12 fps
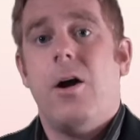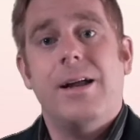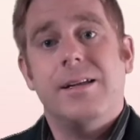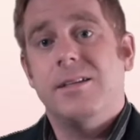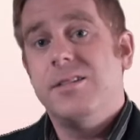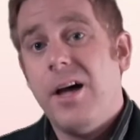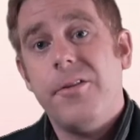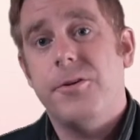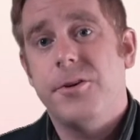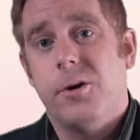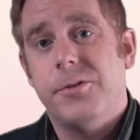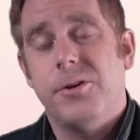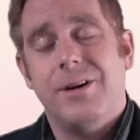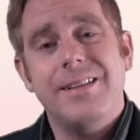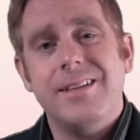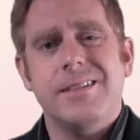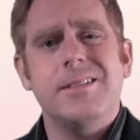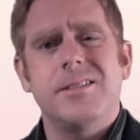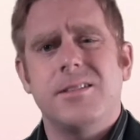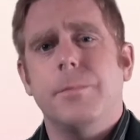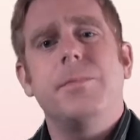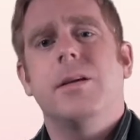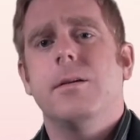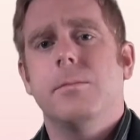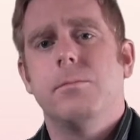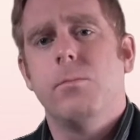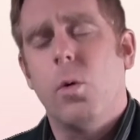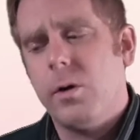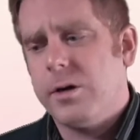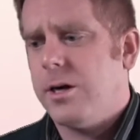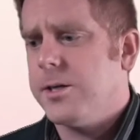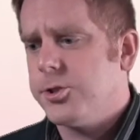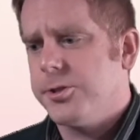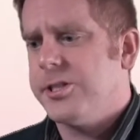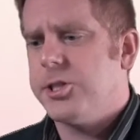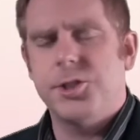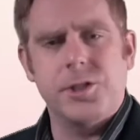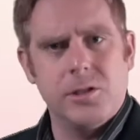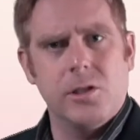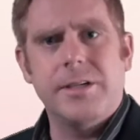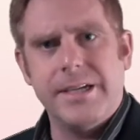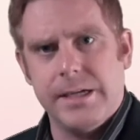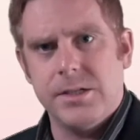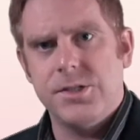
Now, on another note though, I think this is something more countries should look